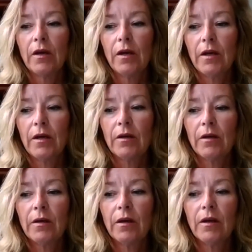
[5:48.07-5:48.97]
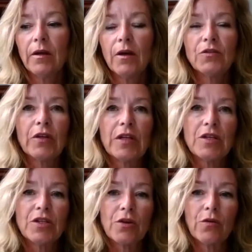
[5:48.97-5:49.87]
a
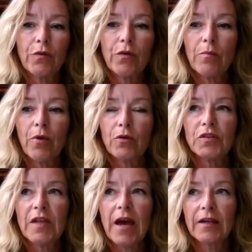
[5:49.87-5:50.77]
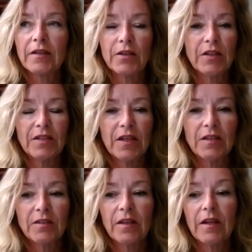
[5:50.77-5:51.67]
traditional foreign policy actor, in the
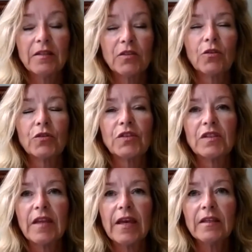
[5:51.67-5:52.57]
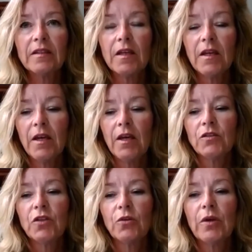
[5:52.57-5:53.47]
sense that it's not a state.
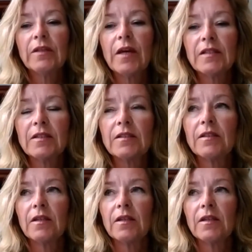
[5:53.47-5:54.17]
So it doesn't